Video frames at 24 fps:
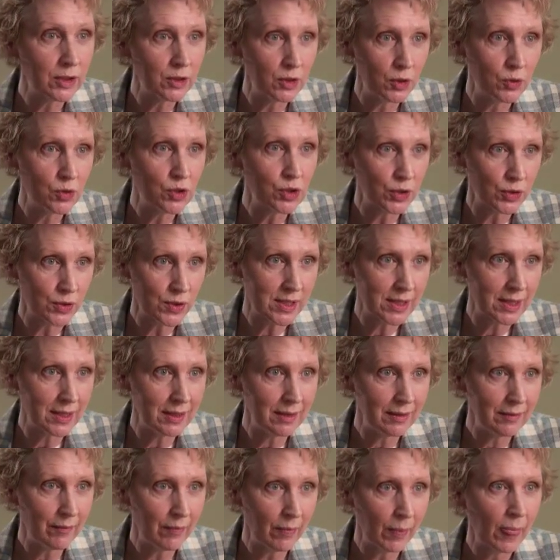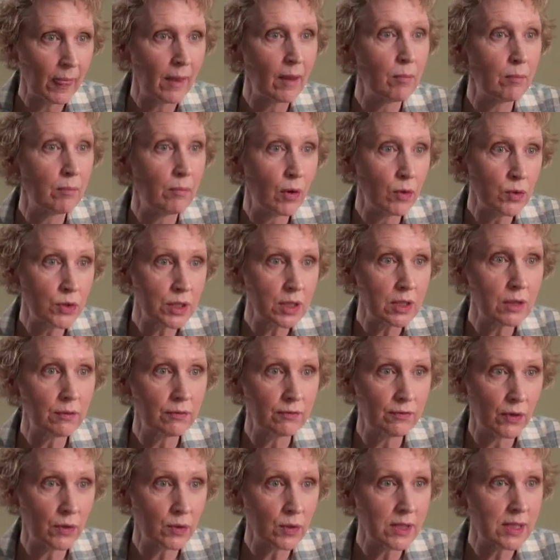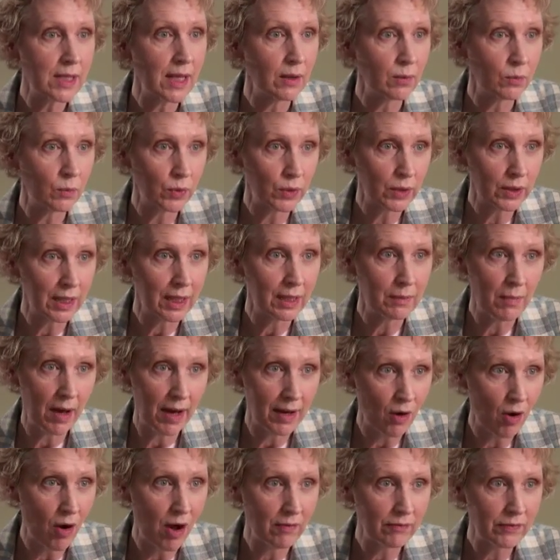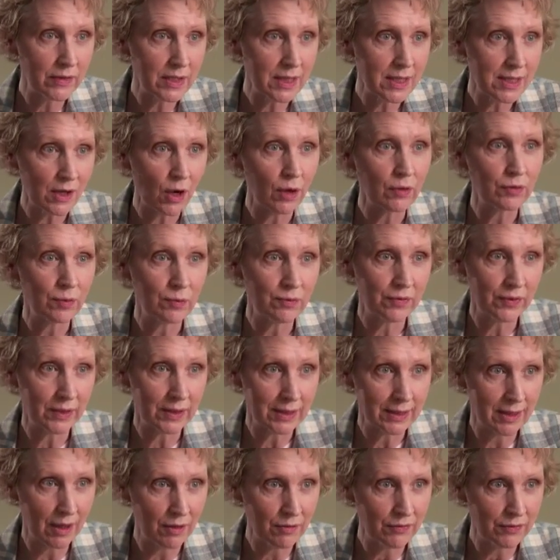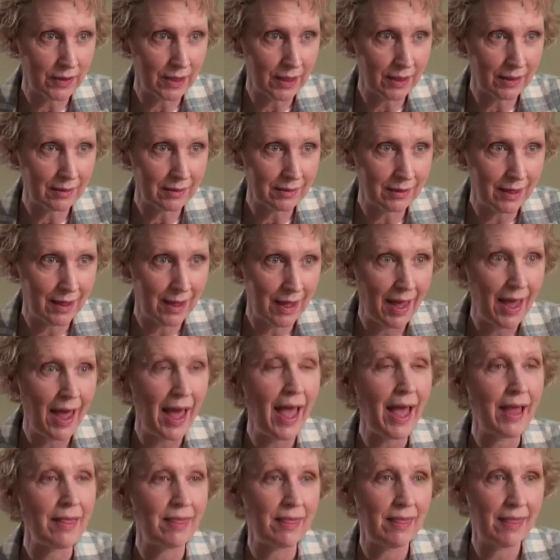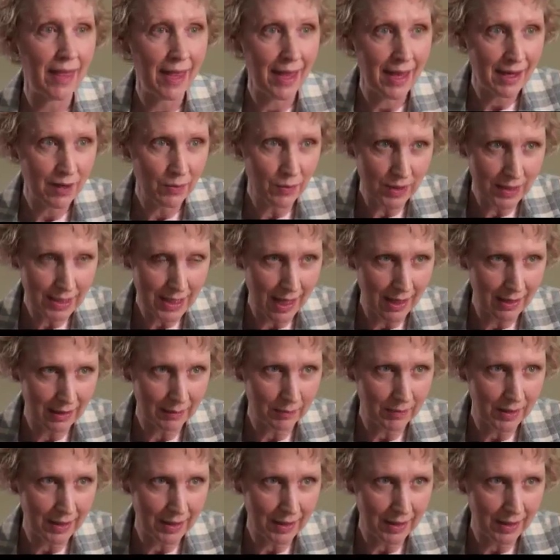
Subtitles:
in New Jersey, most of the folks that work in my office are from Philadelphia. And they were telling